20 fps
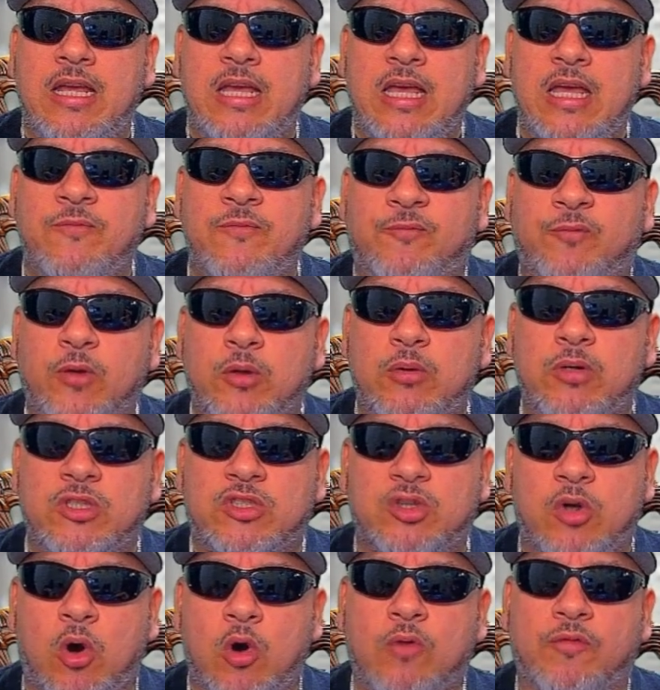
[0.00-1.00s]
influence
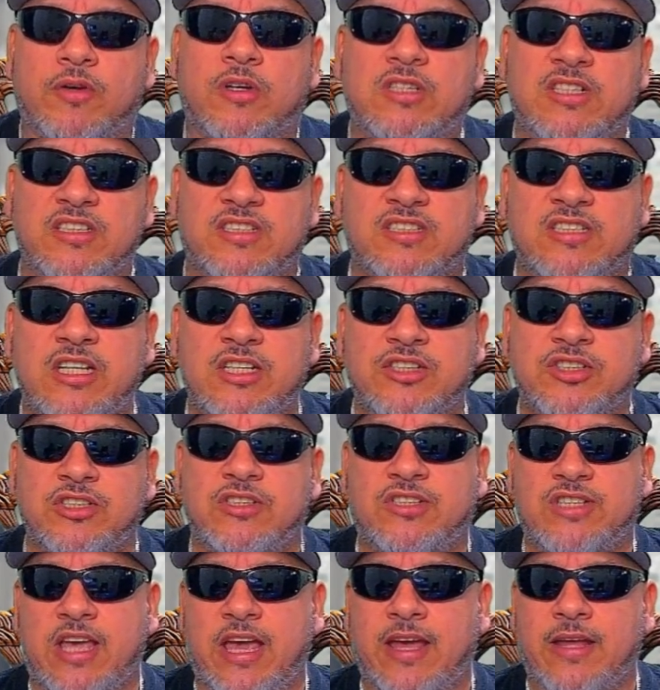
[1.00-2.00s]
over decisions
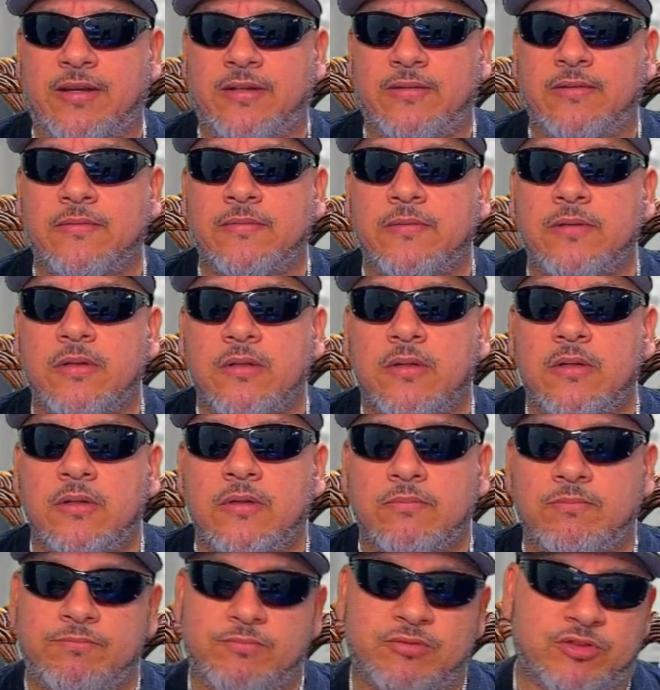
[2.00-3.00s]
yet,
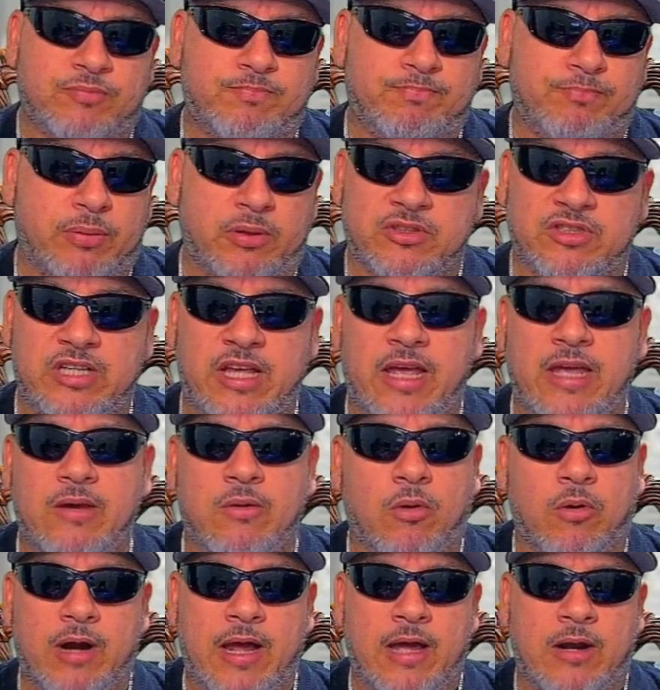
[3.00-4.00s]
per se,
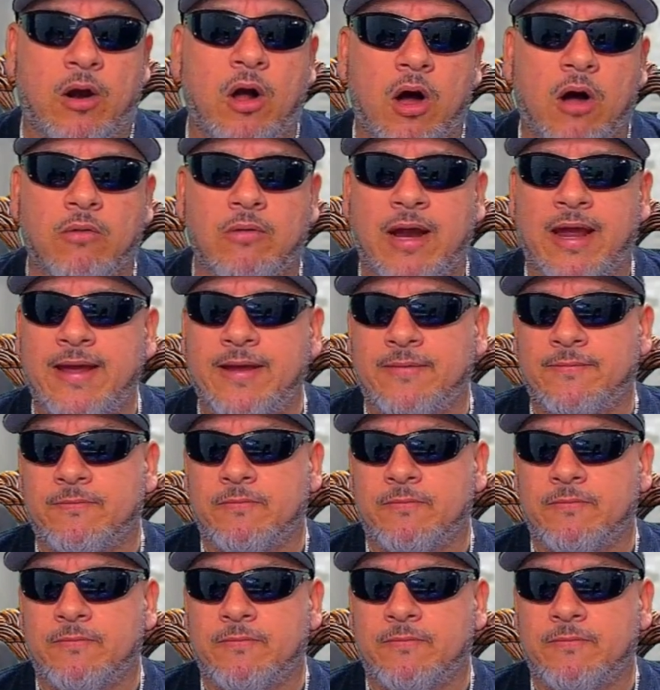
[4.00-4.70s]
or at all, right?